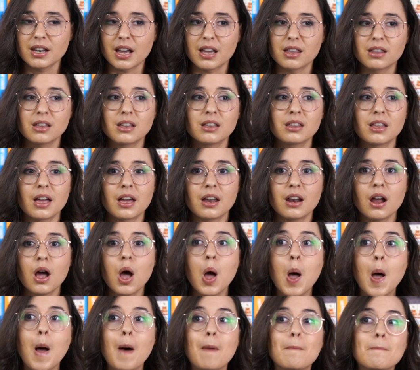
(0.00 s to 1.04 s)
I think that
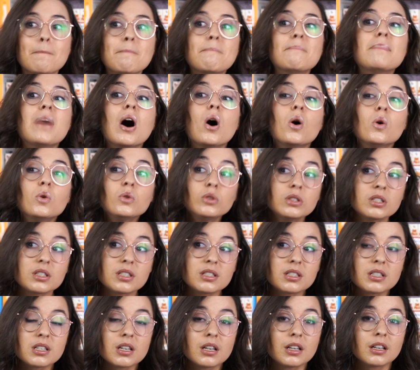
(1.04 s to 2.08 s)

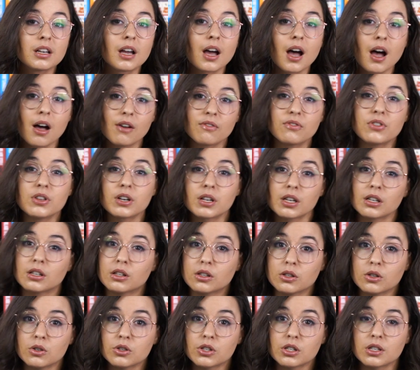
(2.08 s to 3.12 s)
most of the
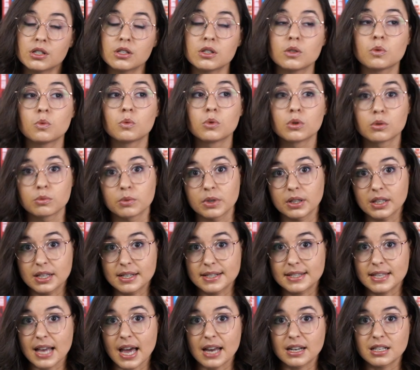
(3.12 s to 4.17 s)
conclusions were really
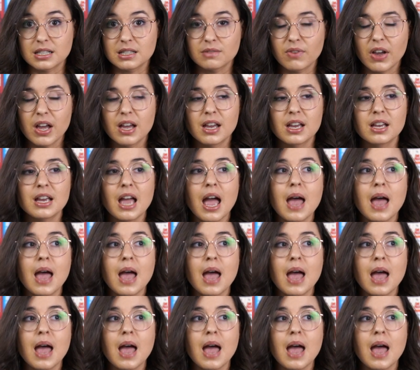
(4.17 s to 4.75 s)
satisfying,